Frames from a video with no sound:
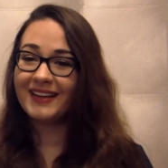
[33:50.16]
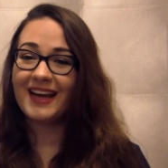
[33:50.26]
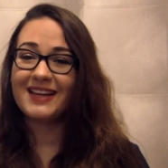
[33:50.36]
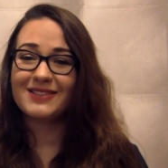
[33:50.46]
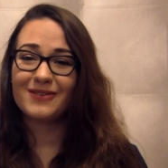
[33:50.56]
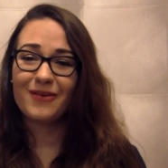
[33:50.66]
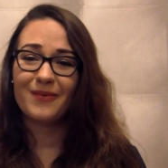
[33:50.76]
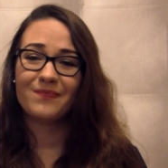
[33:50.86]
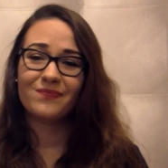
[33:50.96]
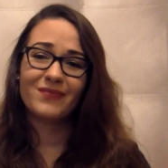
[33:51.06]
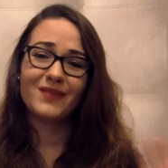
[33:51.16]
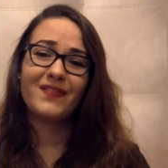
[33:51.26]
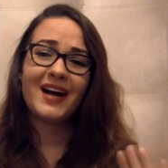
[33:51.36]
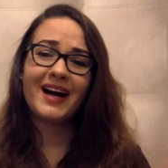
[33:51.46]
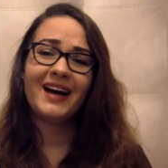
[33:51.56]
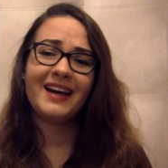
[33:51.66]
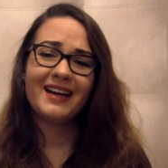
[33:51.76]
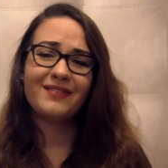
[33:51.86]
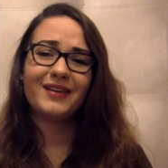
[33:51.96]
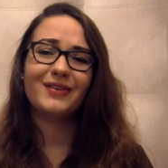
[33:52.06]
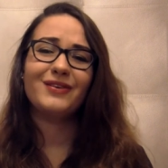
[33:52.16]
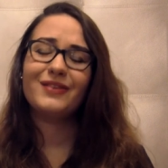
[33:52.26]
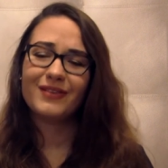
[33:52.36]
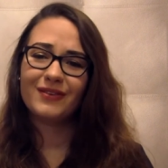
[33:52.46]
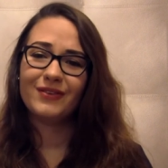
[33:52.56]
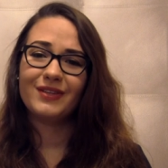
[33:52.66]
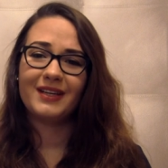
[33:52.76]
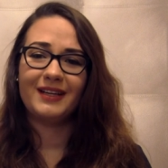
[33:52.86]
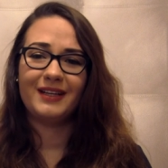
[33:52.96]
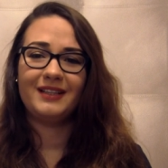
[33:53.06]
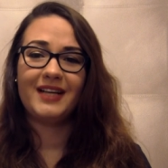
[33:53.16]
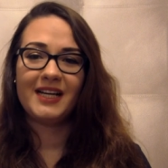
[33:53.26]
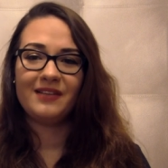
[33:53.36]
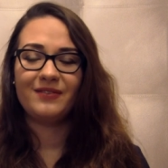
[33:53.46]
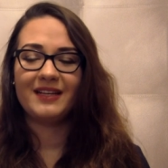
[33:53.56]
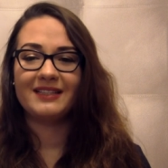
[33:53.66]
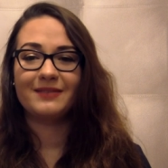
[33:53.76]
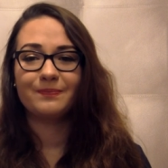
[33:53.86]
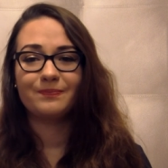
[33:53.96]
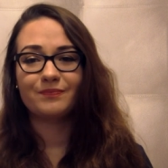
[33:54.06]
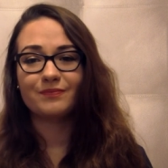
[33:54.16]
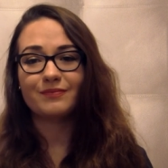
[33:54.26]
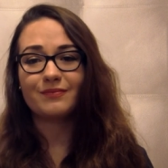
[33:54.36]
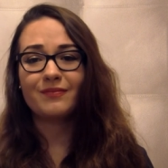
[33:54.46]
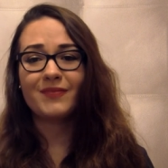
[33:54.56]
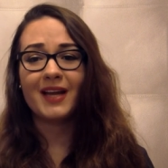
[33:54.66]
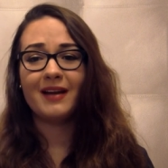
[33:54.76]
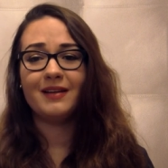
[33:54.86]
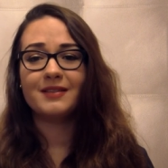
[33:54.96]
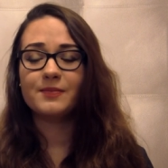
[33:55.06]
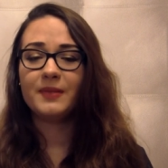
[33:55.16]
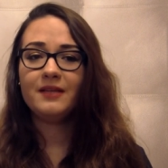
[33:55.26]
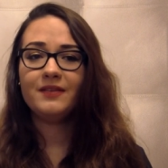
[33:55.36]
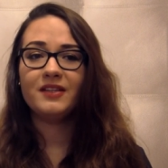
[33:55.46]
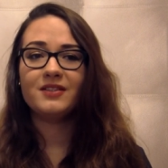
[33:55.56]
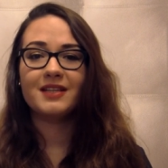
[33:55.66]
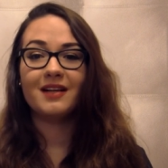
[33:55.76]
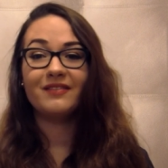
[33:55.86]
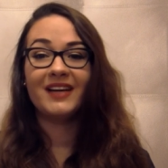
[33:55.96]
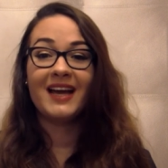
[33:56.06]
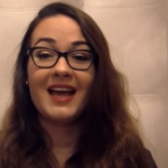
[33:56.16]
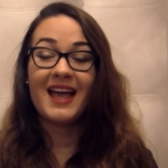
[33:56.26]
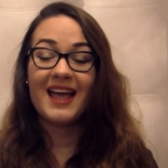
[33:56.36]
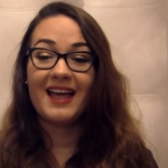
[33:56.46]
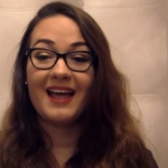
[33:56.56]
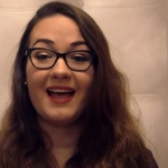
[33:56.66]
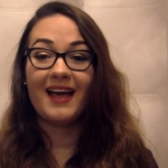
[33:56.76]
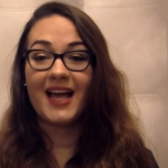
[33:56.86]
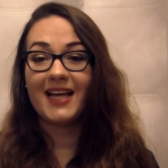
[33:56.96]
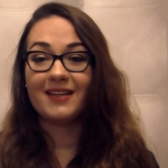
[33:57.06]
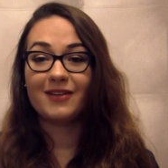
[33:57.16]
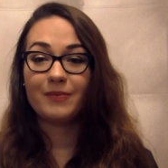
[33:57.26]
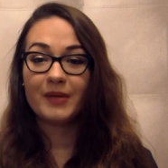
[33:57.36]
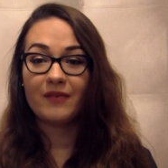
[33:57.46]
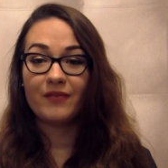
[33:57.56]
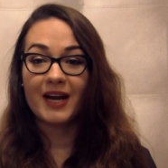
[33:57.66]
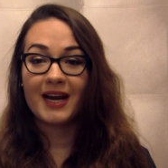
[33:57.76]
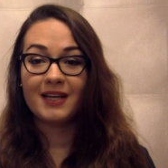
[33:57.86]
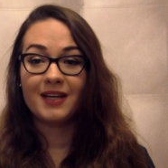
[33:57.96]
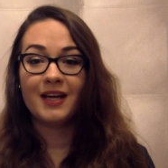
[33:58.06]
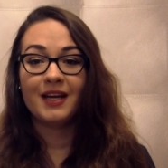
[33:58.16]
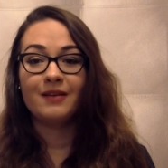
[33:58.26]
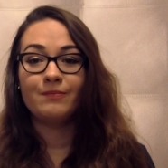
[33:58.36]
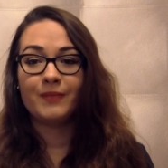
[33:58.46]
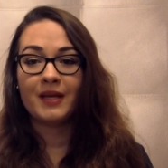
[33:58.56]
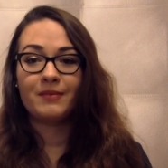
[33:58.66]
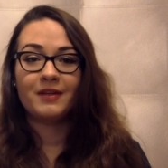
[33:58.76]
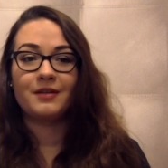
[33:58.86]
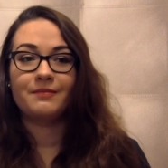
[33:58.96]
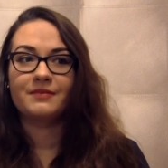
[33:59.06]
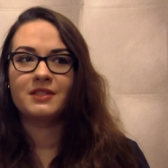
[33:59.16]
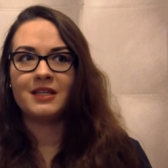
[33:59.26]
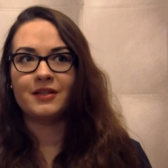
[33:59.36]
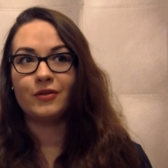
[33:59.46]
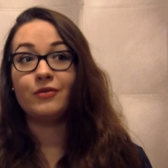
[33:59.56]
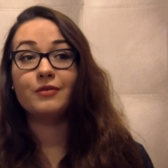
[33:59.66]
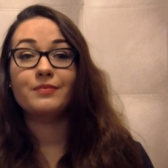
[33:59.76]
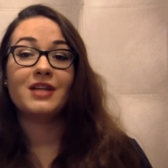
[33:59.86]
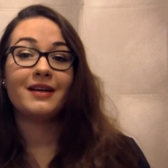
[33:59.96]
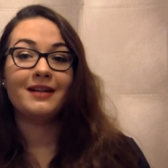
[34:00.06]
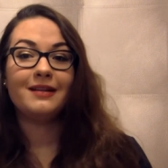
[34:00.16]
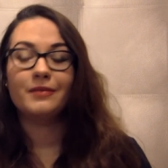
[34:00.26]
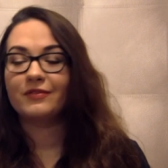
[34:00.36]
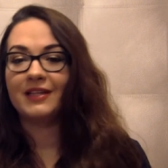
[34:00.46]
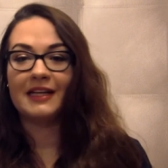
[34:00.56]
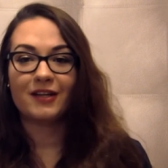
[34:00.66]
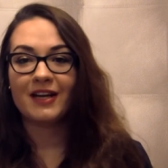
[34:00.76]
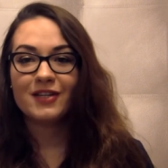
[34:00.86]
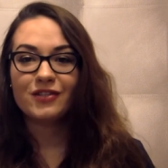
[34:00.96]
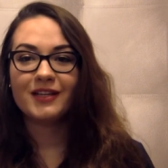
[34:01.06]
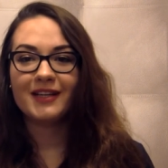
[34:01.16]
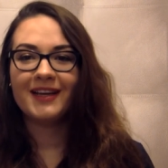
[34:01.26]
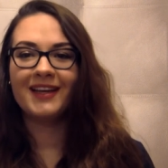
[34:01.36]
okay so bye have a good good uh, life and uh, just believe in yourself uh, and don't be afraid maybe start a YouTube channel and move to another country